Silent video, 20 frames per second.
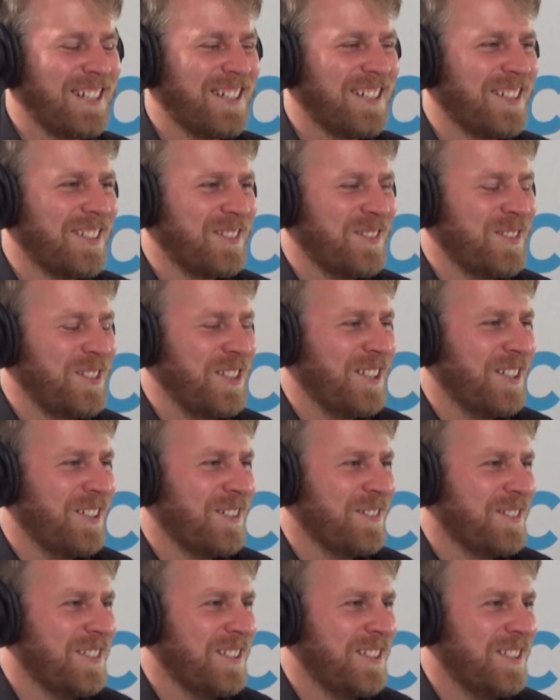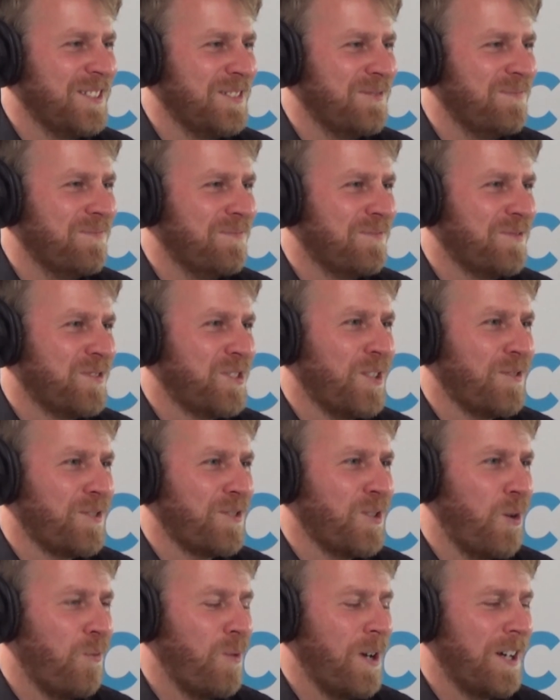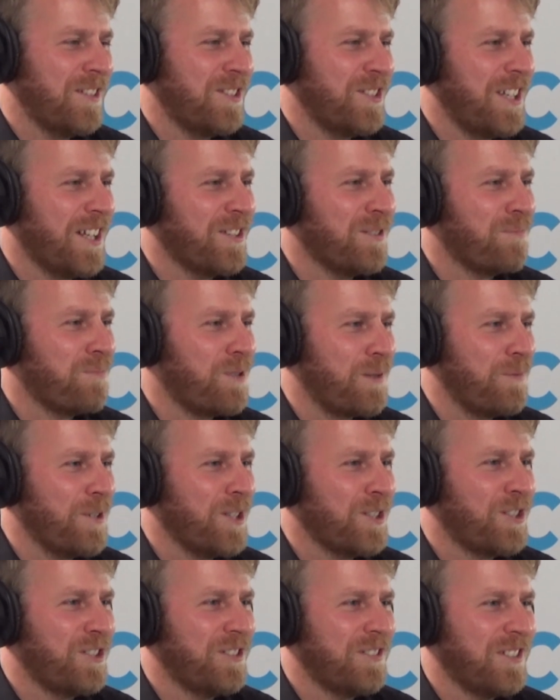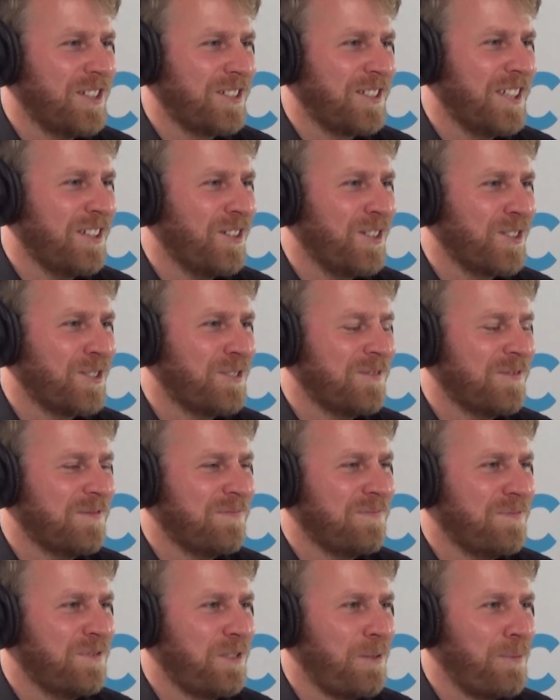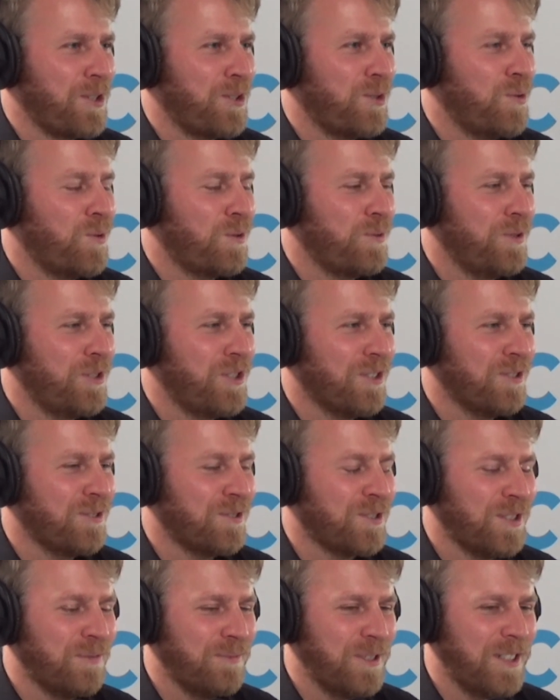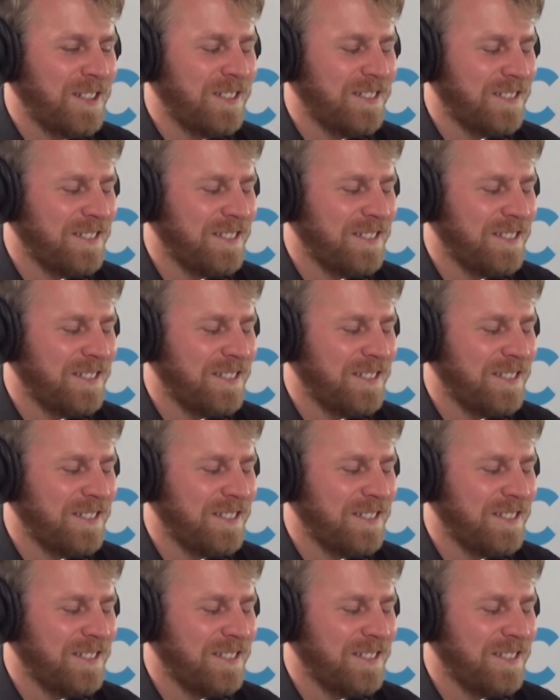Yeah. So if it's not one, it's the other, pretty much. I think they must talk to each other or something.